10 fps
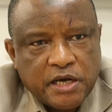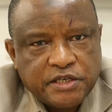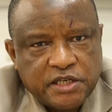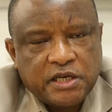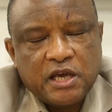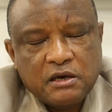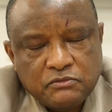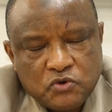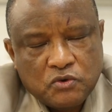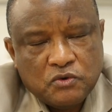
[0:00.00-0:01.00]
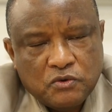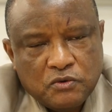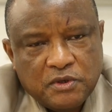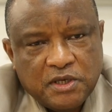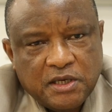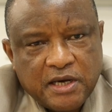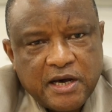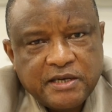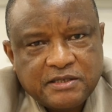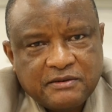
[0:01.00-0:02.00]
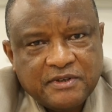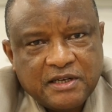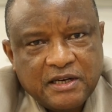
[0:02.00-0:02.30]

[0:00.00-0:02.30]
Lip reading: She came to the Eye7